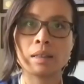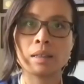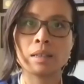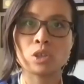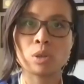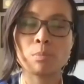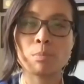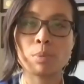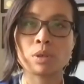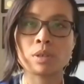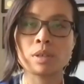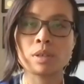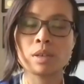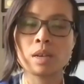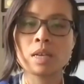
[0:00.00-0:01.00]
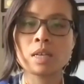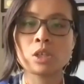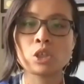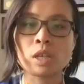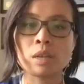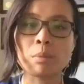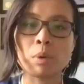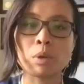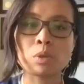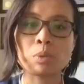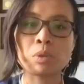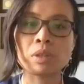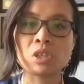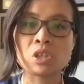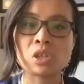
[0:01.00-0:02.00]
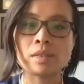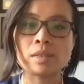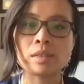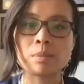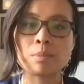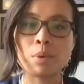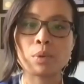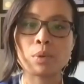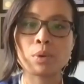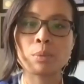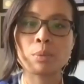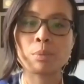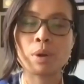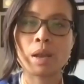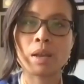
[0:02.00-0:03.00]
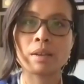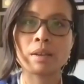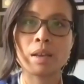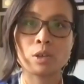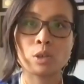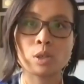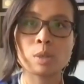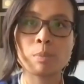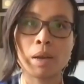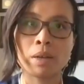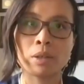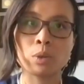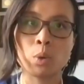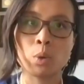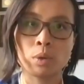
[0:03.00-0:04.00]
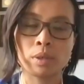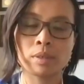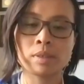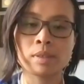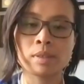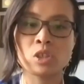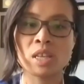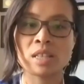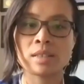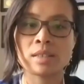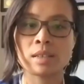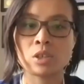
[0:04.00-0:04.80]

lesion burden. She had multiple lesions in both her brain and her spinal cord, suggesting